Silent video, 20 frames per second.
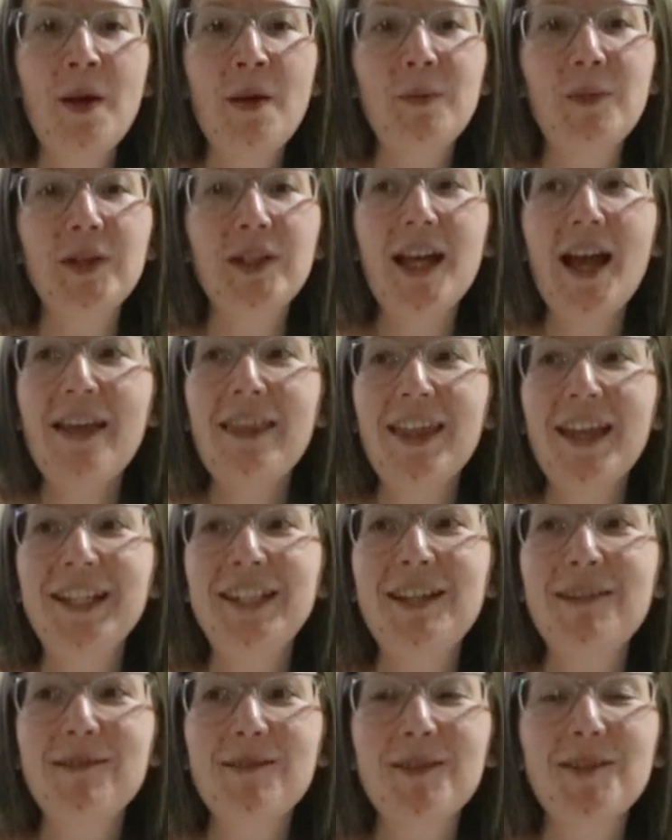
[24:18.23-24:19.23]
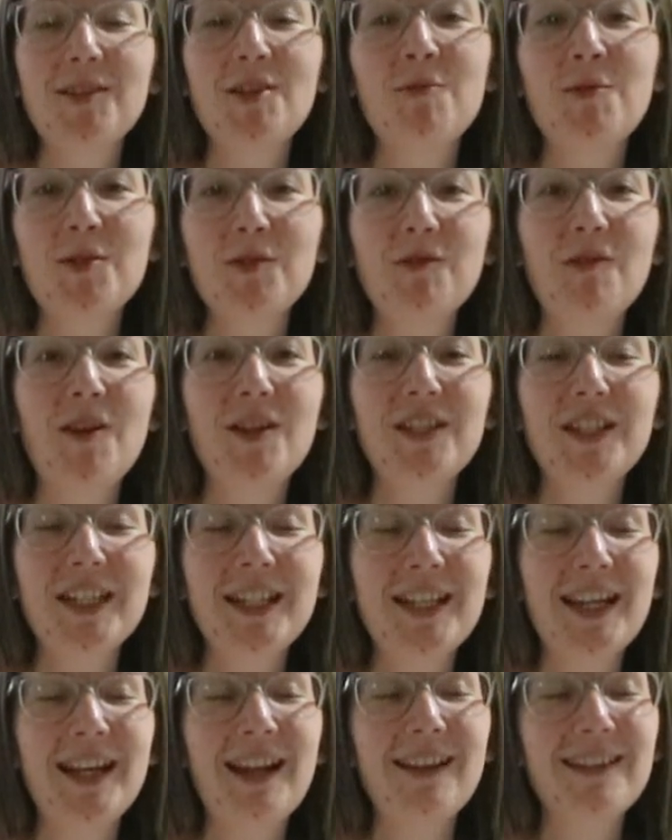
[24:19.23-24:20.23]
But yeah thank you so much for
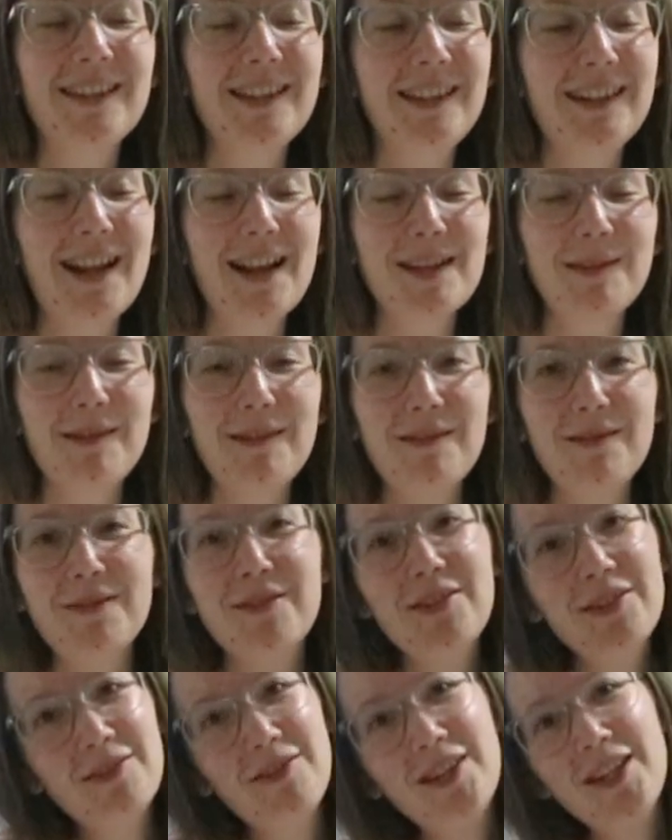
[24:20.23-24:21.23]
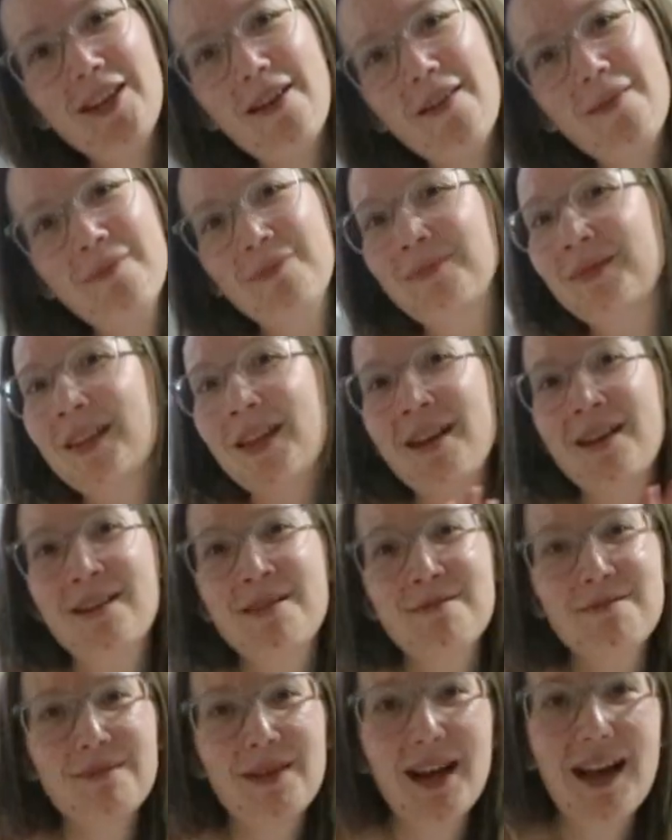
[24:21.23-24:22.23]
watching and I'll see you next week with another video.
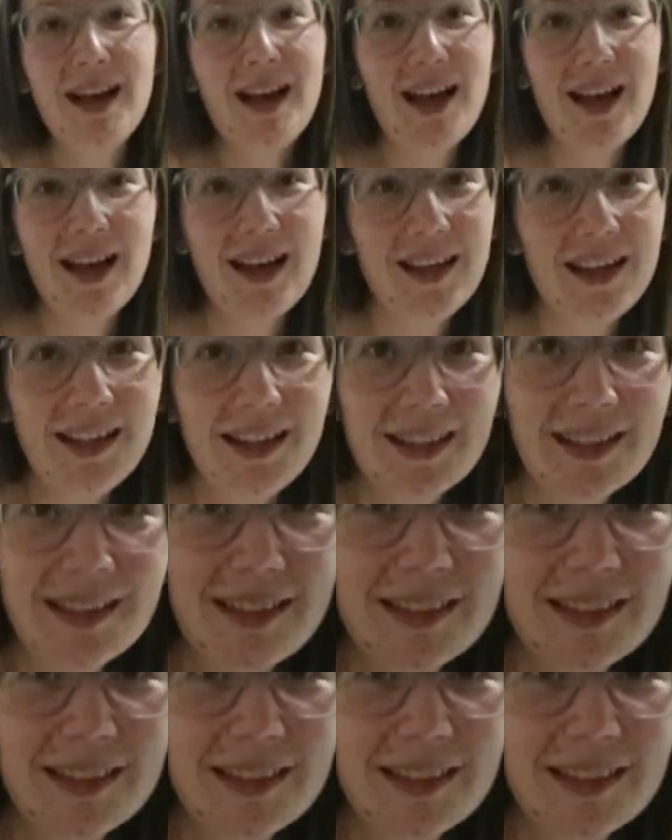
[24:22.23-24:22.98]
Bye!